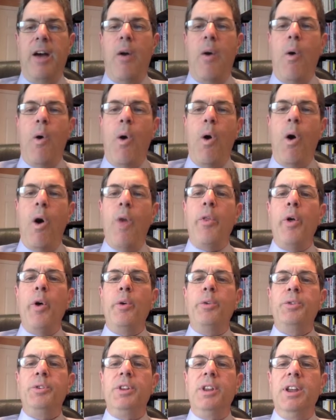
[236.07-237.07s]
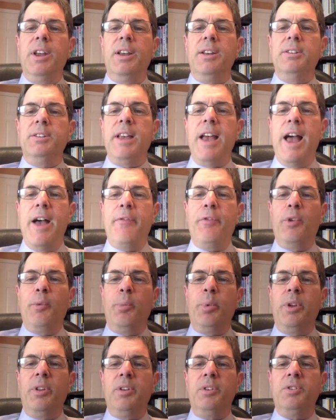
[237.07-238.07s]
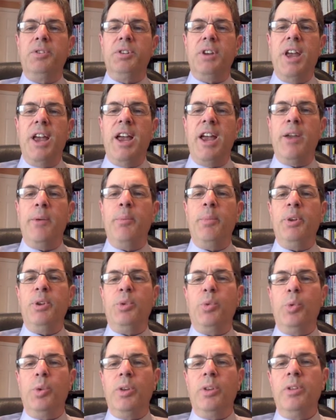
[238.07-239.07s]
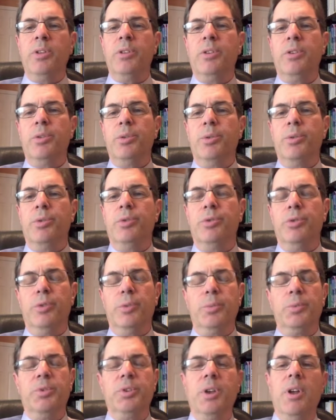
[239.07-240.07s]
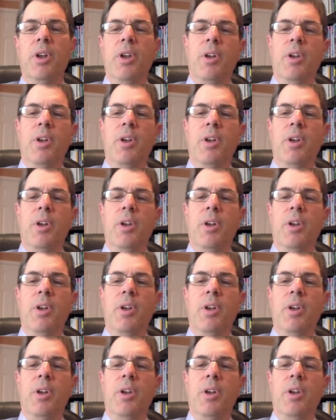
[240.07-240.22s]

All those things have to be the same between the two groups.